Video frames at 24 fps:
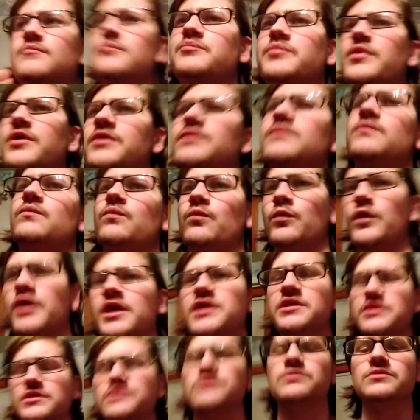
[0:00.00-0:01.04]
but when I
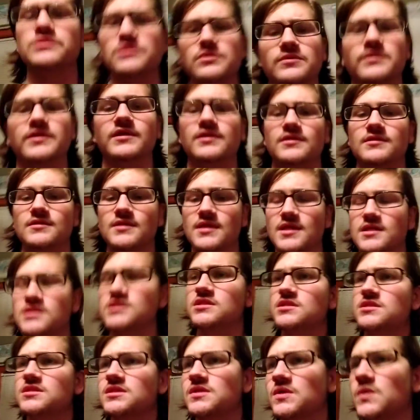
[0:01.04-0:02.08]
do it, it's
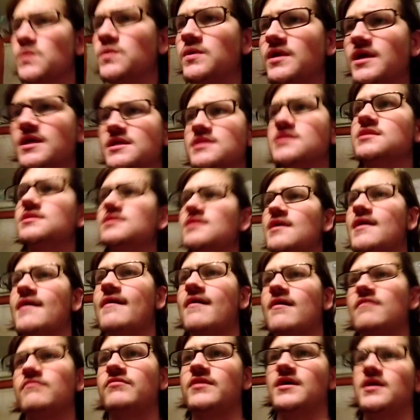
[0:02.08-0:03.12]
so nice to
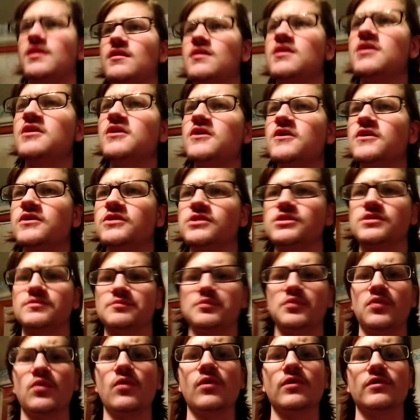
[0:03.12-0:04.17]
have that
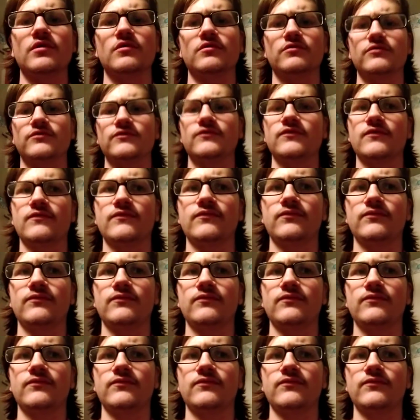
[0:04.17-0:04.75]
support of